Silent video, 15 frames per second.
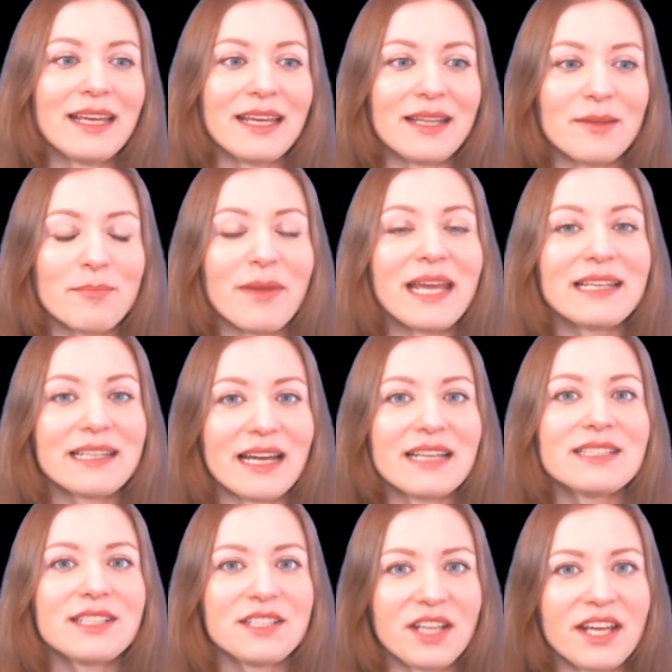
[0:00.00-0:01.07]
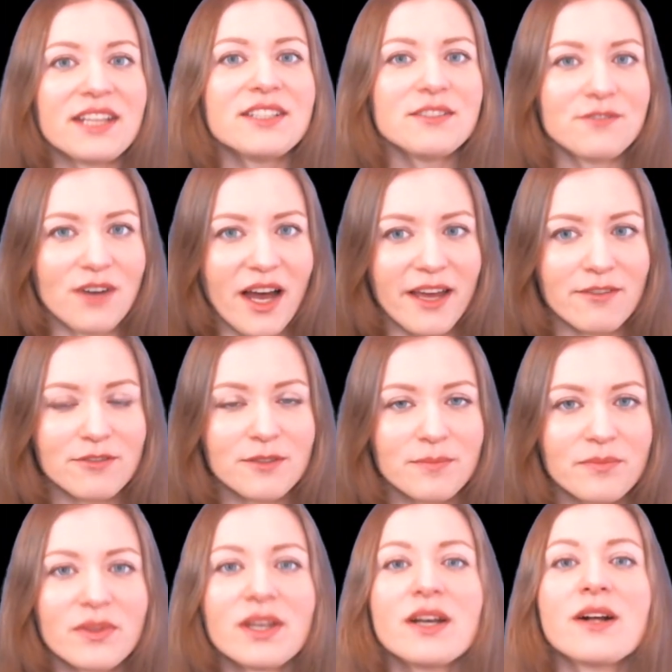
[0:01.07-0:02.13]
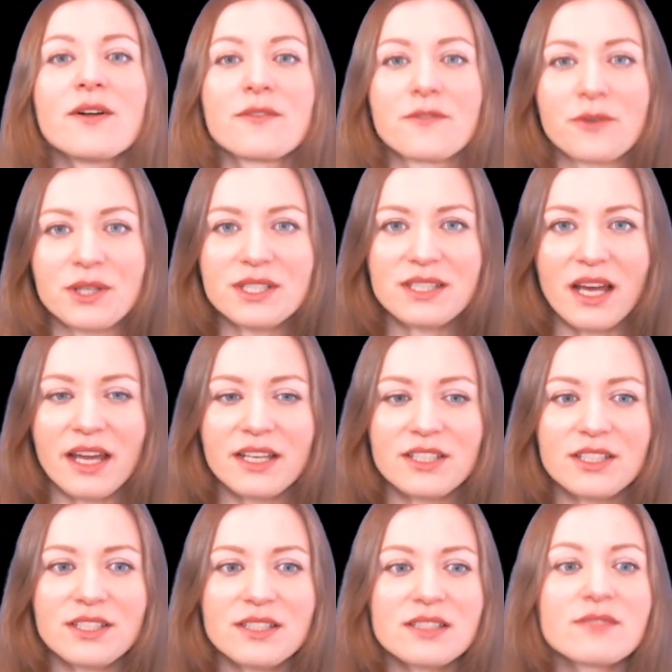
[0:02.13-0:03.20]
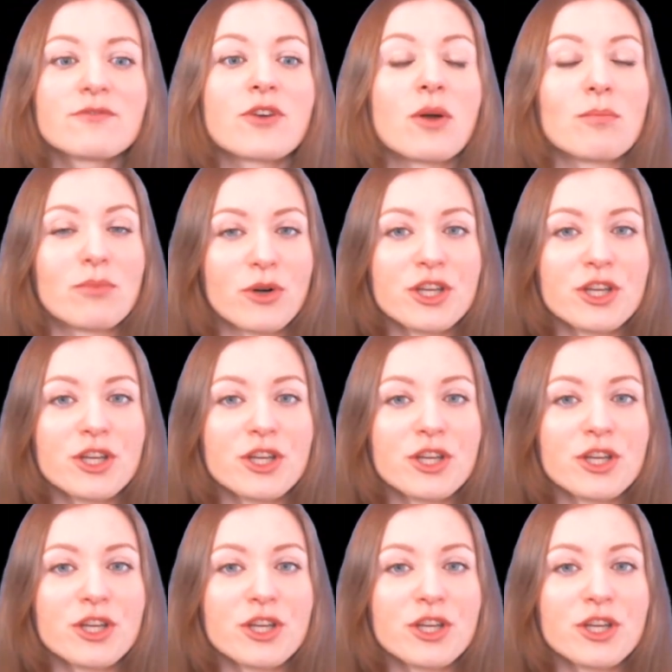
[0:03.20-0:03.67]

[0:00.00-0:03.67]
In May 1985, three scientists from